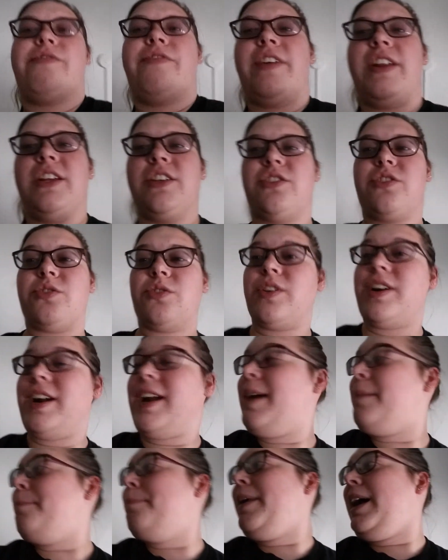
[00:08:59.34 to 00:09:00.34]
a funny story
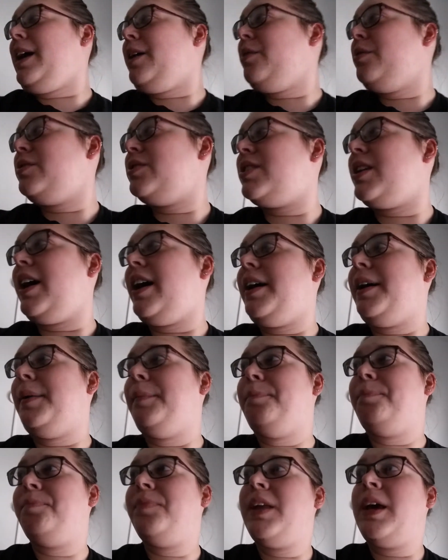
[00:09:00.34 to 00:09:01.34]
about
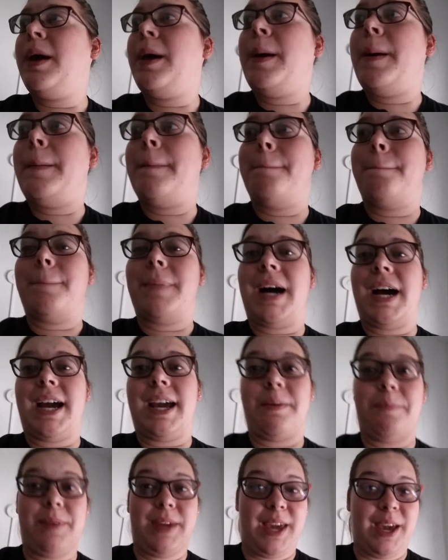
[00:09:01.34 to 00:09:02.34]

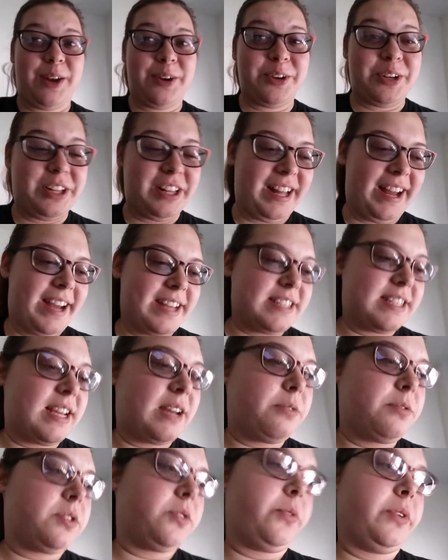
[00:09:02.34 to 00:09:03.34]
my piano class.
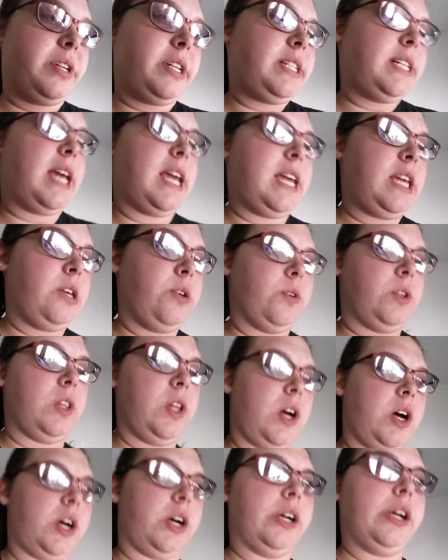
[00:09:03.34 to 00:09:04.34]
I was going to take you
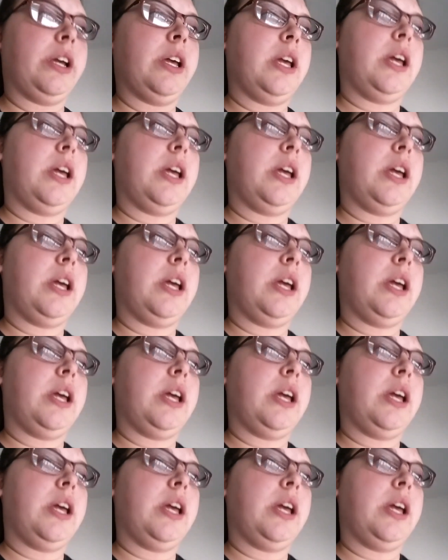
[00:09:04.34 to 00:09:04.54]
along,